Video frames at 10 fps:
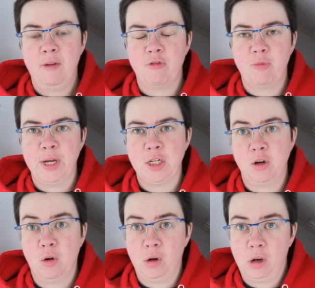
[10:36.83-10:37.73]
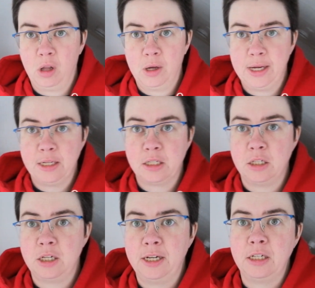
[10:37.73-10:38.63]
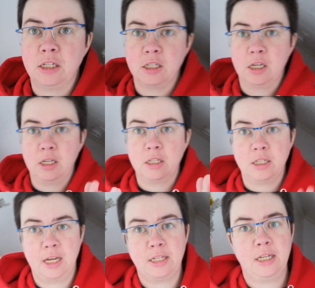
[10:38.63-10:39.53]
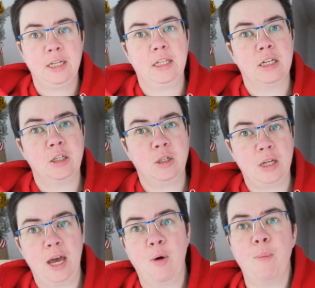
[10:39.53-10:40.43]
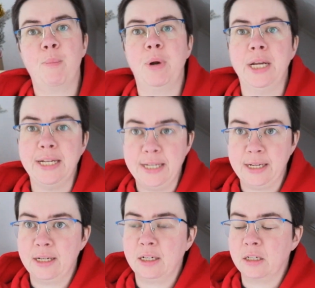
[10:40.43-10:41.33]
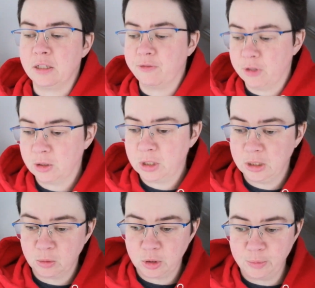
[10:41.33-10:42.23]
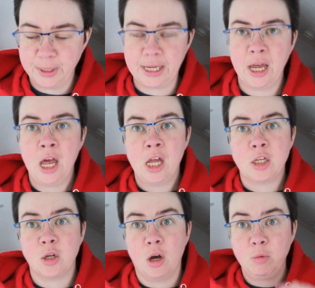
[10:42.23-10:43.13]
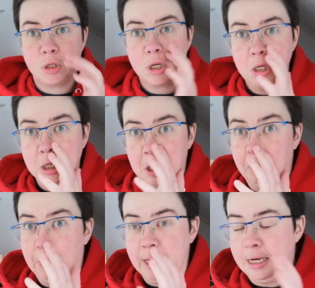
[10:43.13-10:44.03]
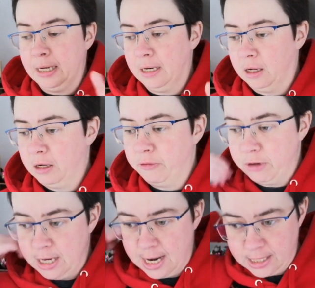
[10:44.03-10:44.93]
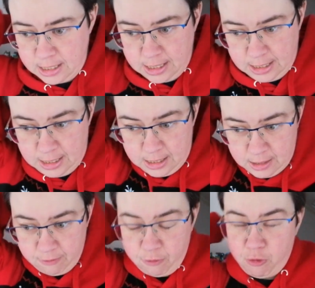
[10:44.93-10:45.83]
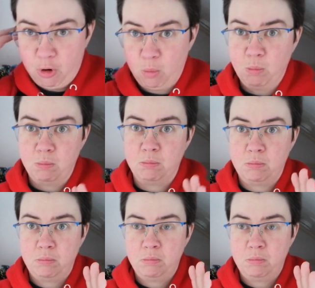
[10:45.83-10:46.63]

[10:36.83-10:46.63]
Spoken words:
information online to change a certain setting that should help, but it didn't because the file's still too big. So I'm just going to completely like re-edit it from,